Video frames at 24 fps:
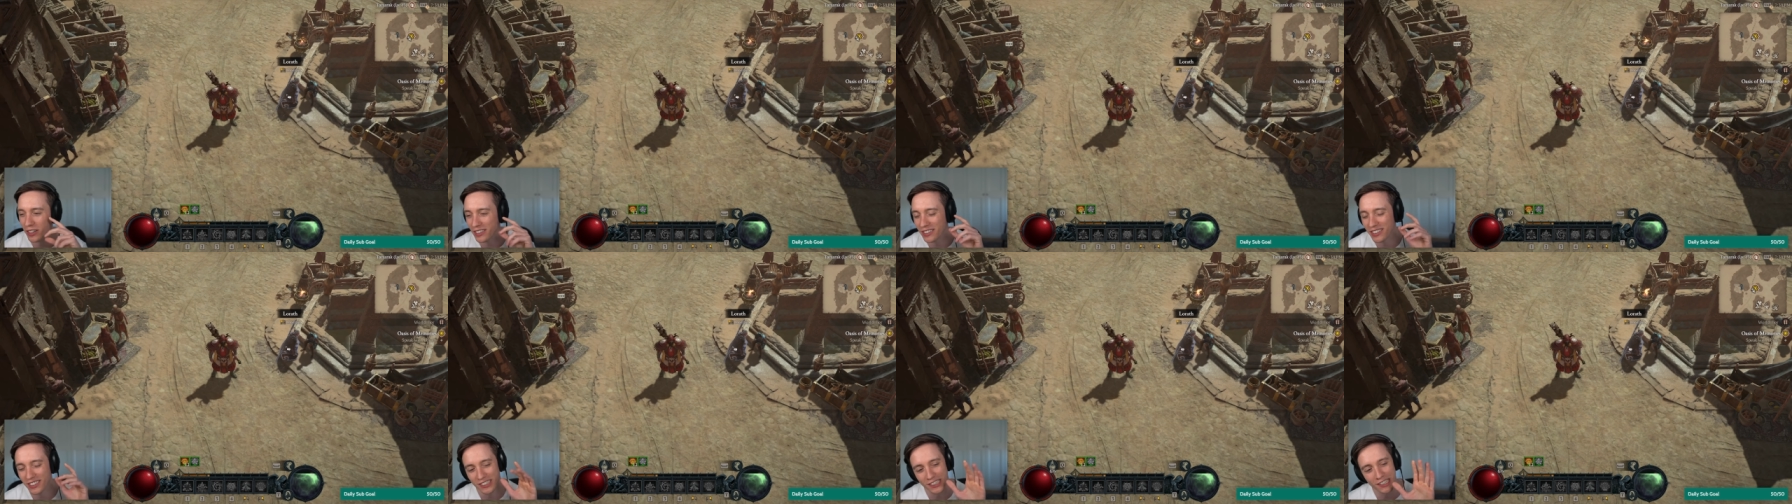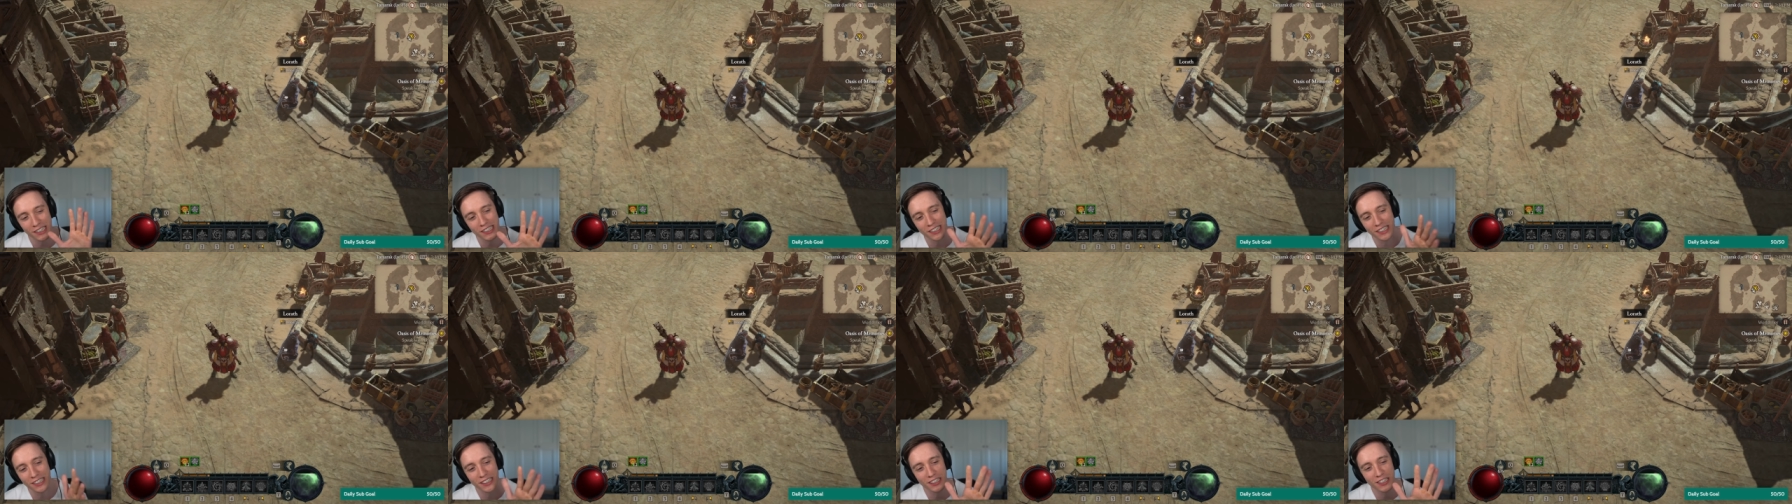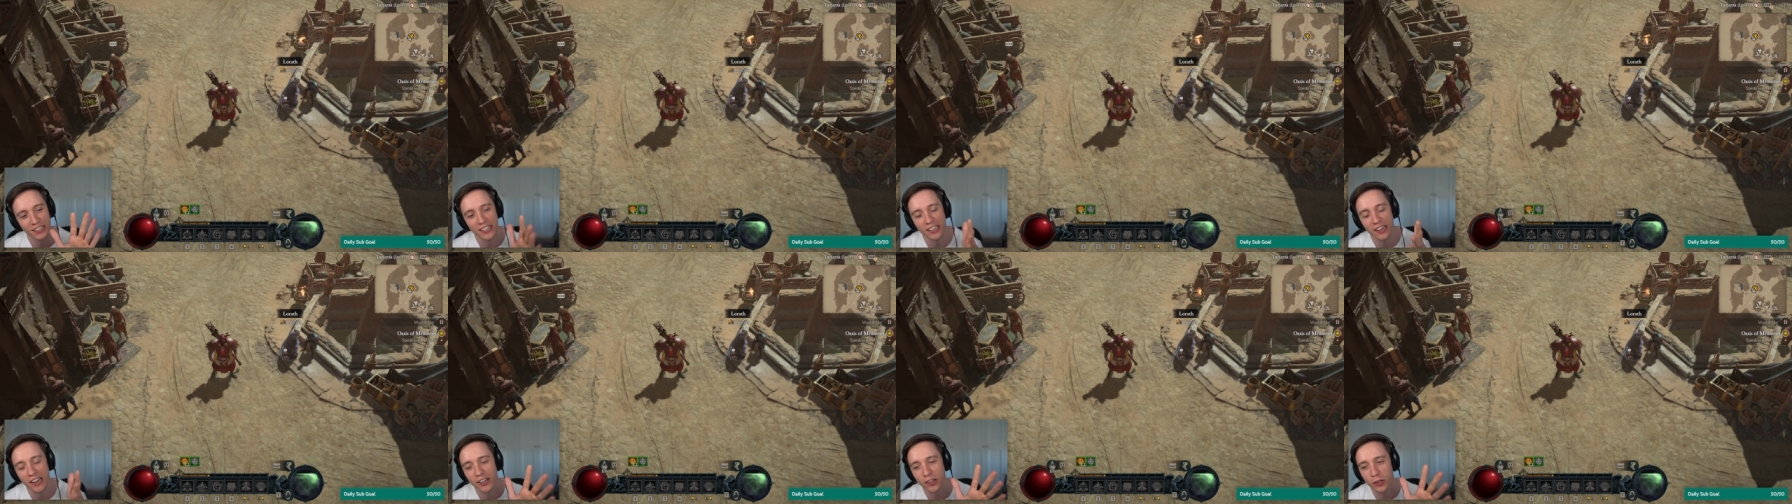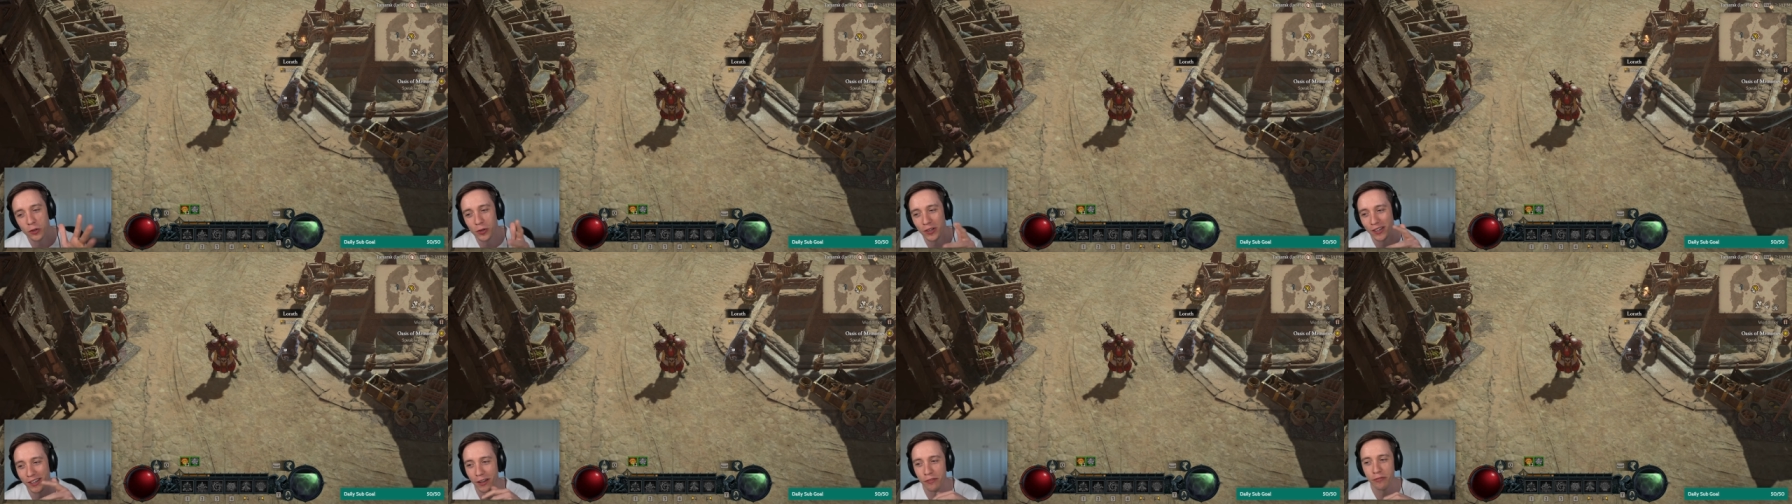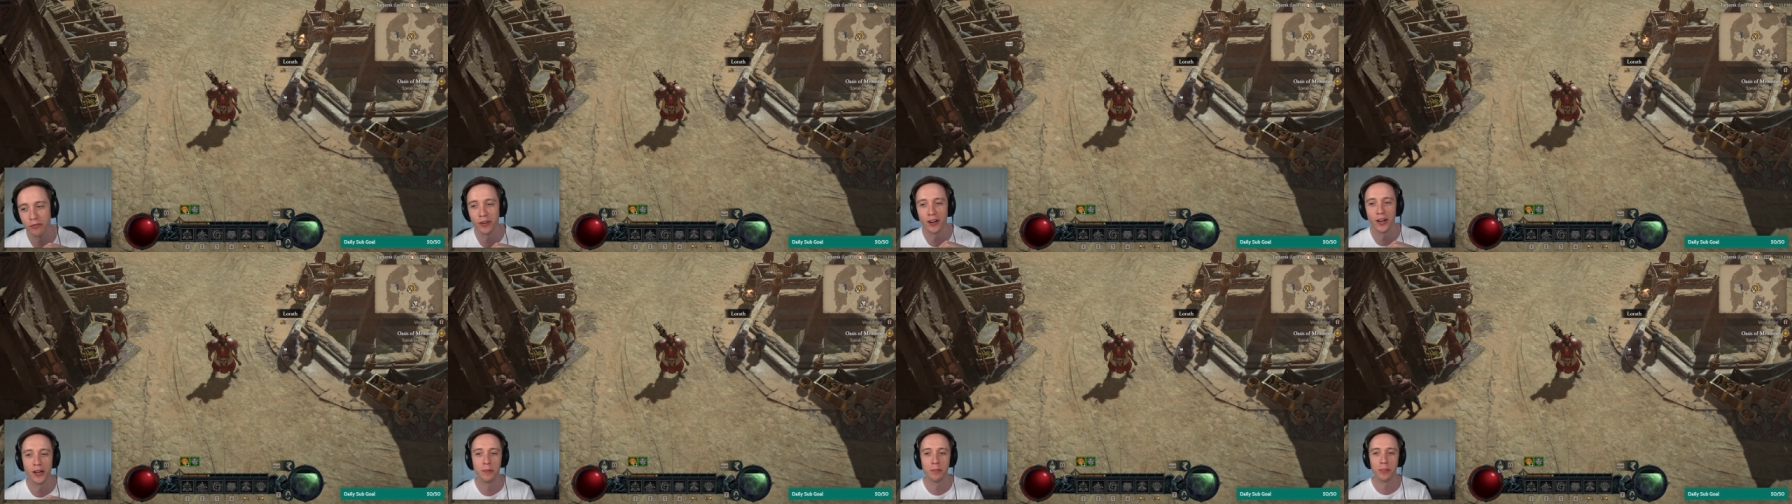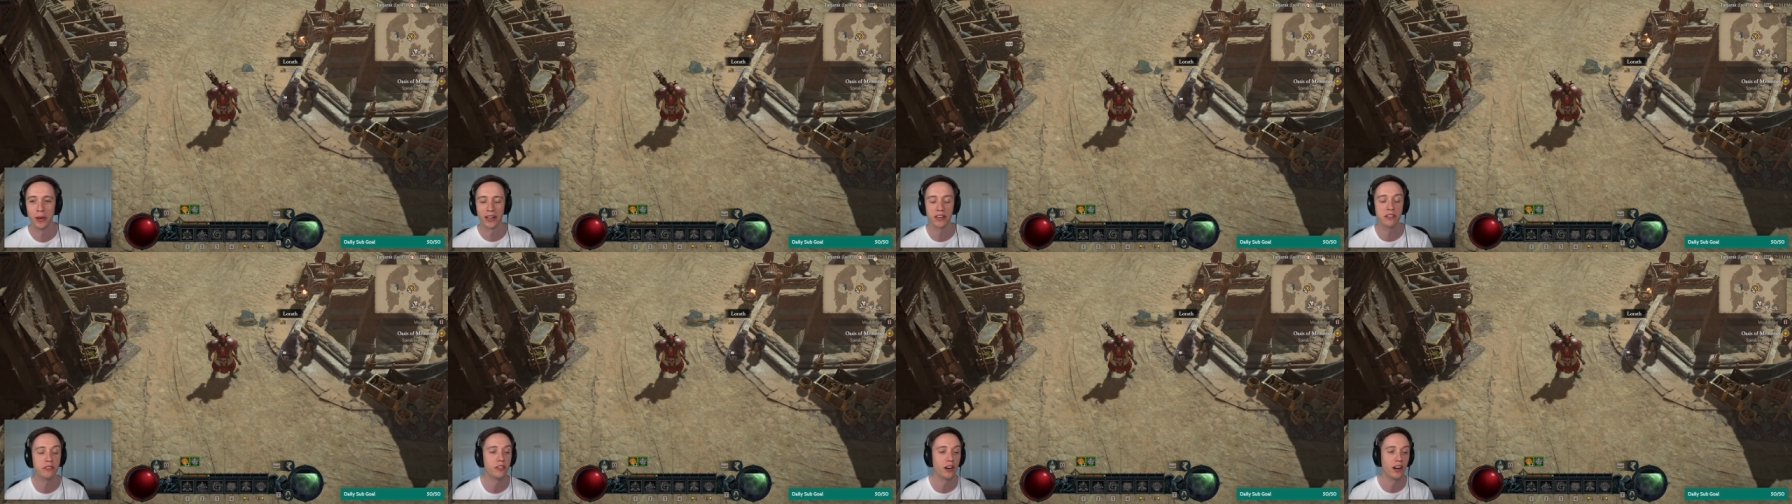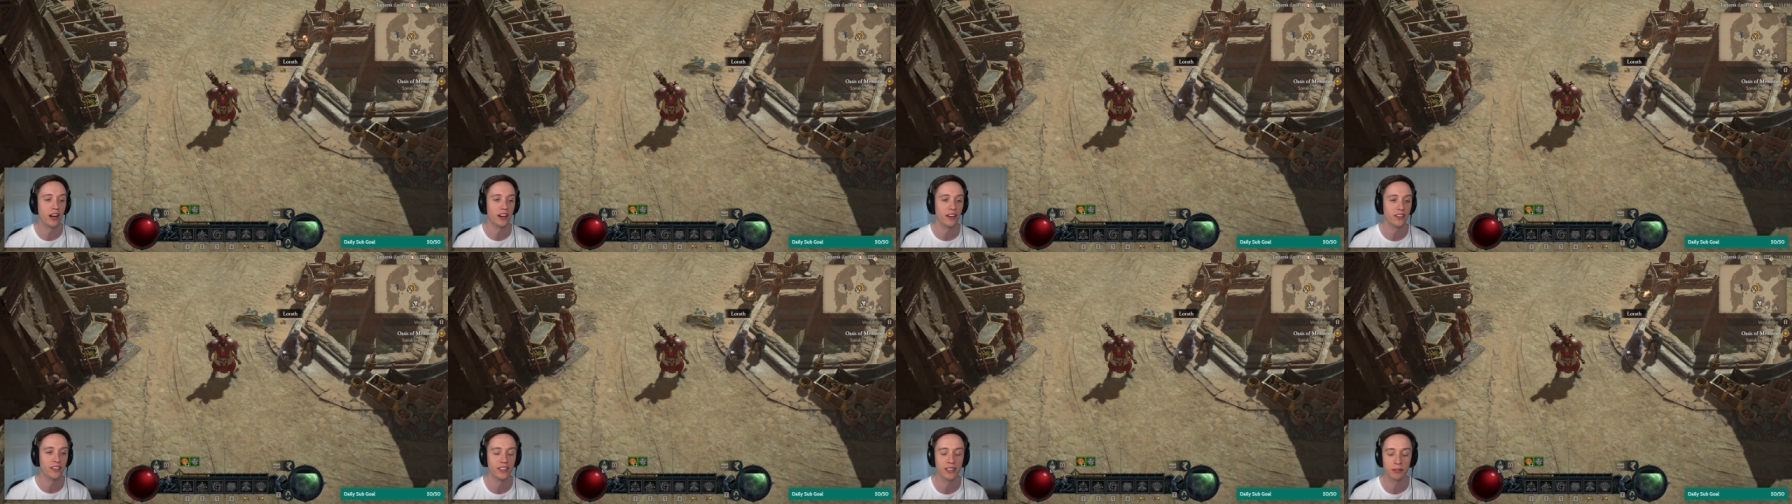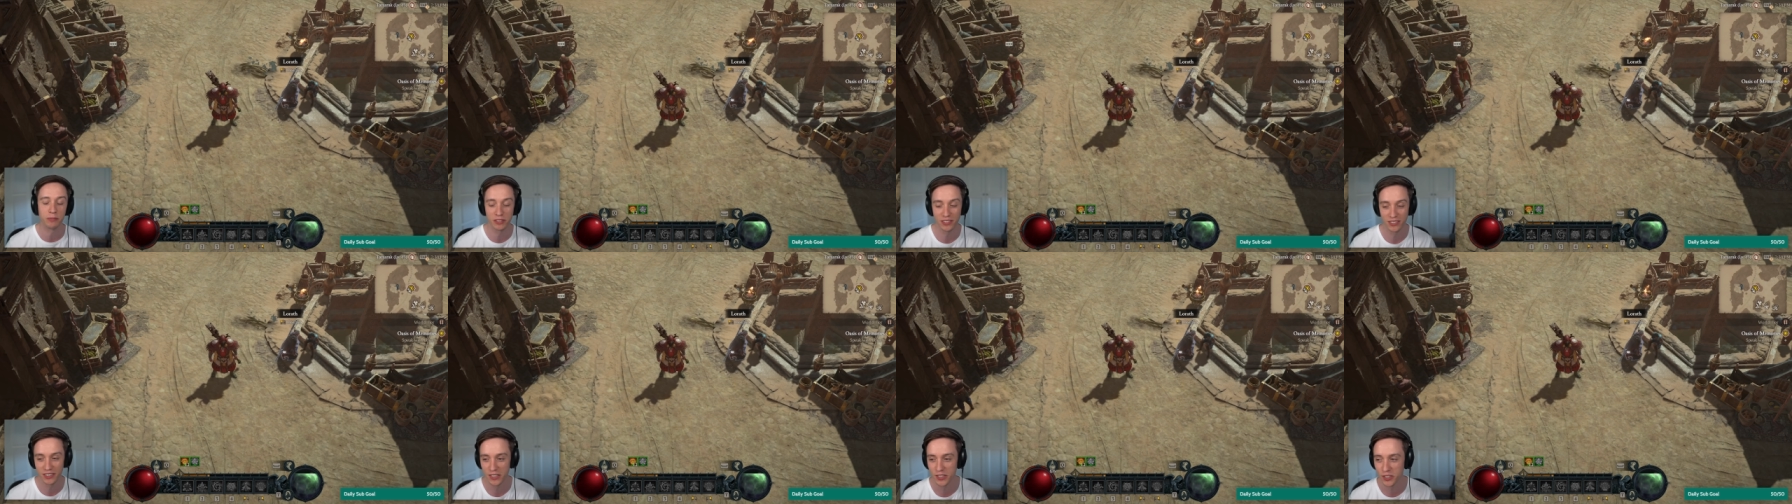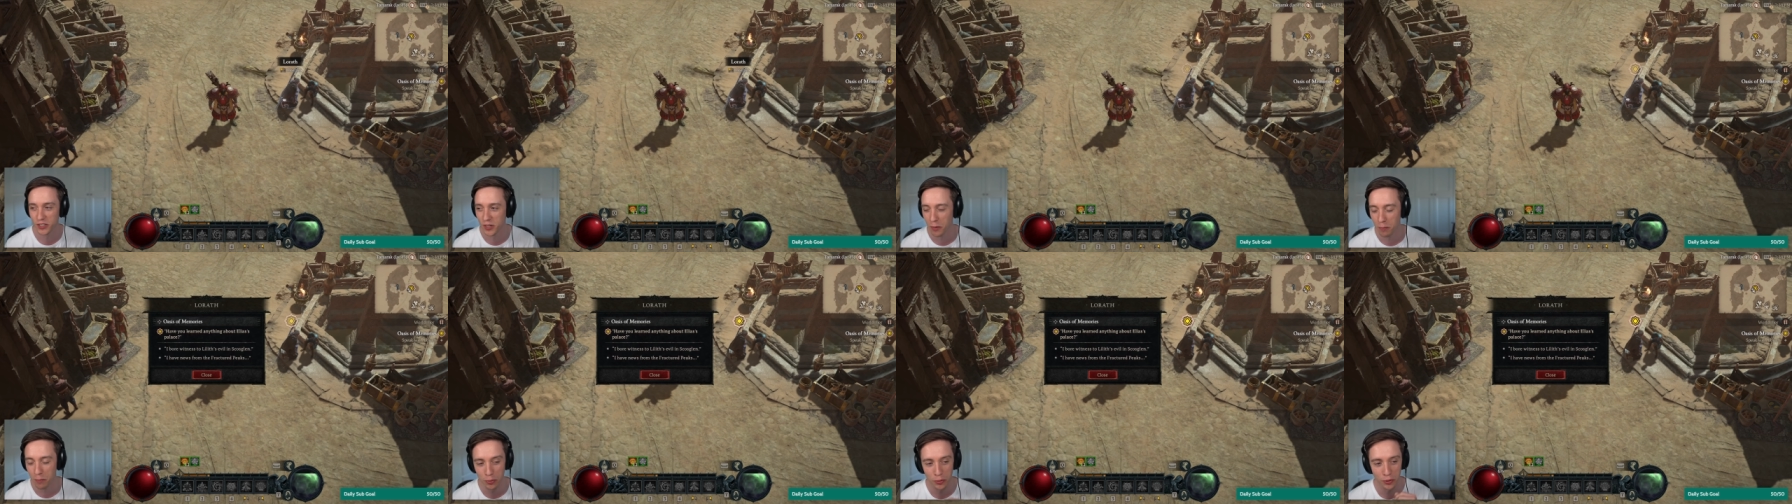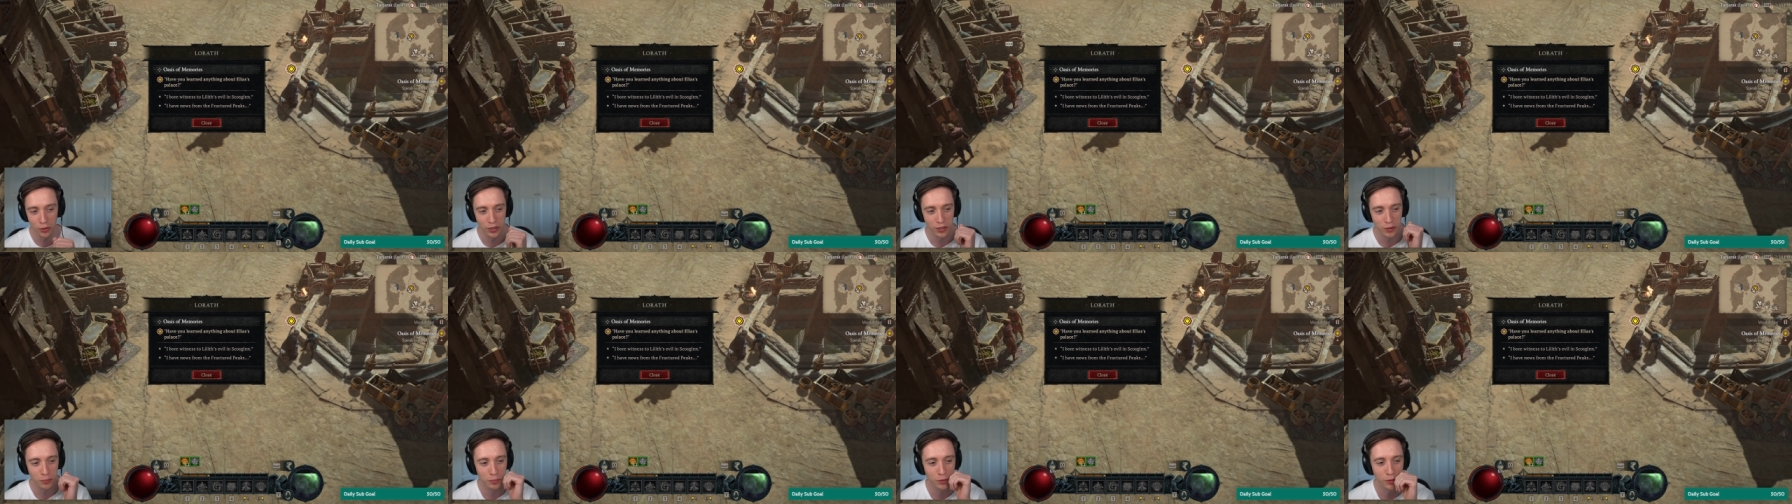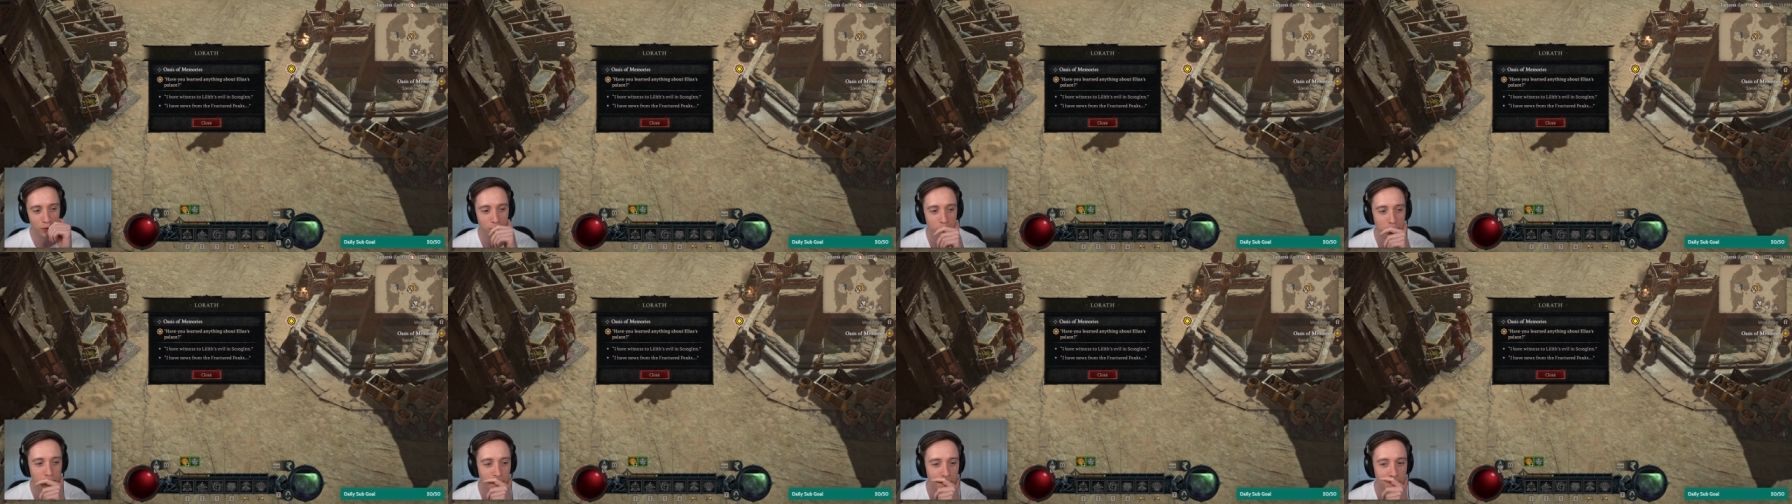It's uh, it, it could definitely backfire at at some point, but